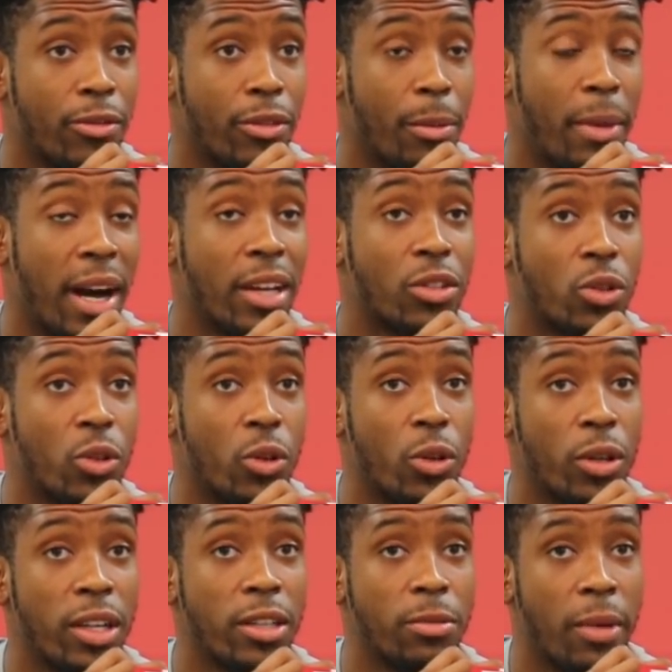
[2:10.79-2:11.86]
from high
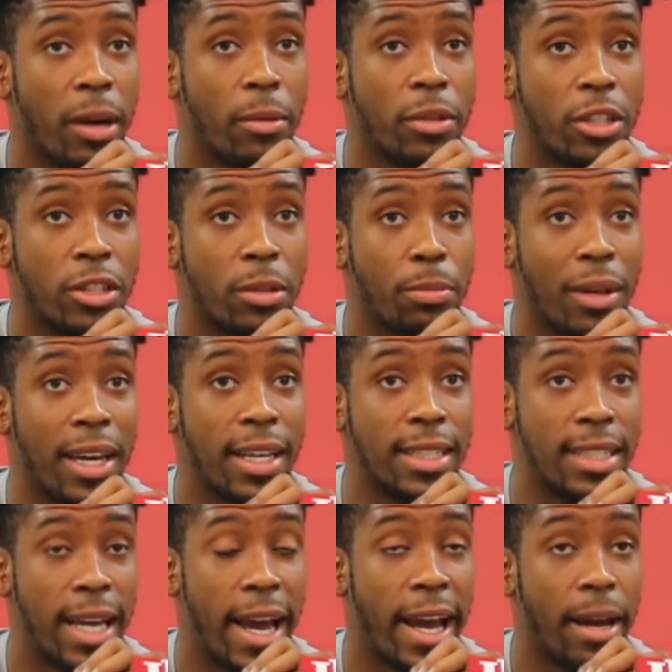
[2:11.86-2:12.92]
school, he's able just to play
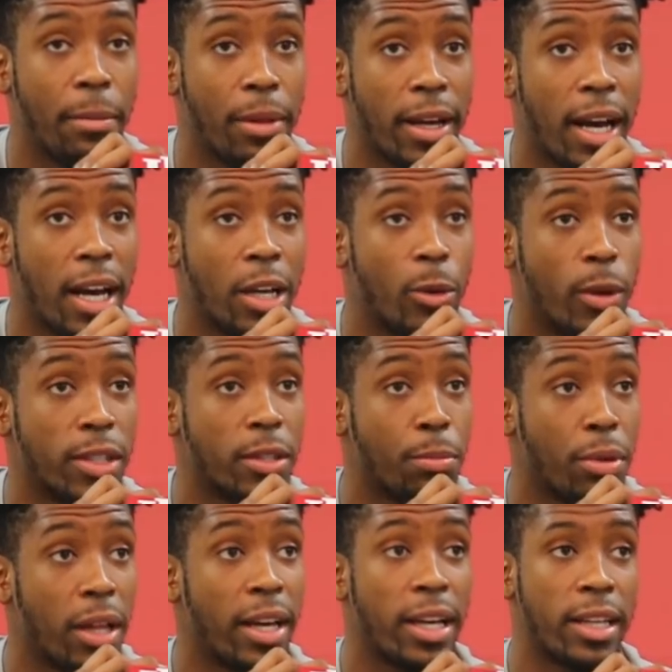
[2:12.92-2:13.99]
his game, play how he wants to
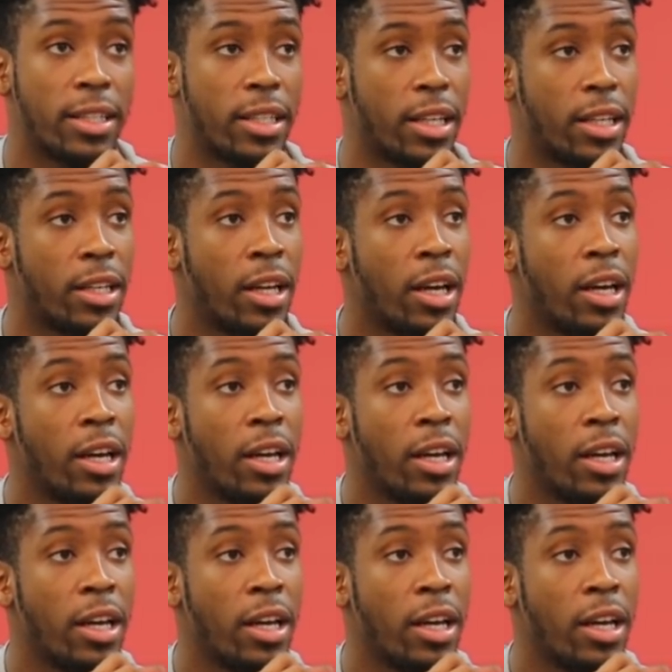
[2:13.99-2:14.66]
play, and then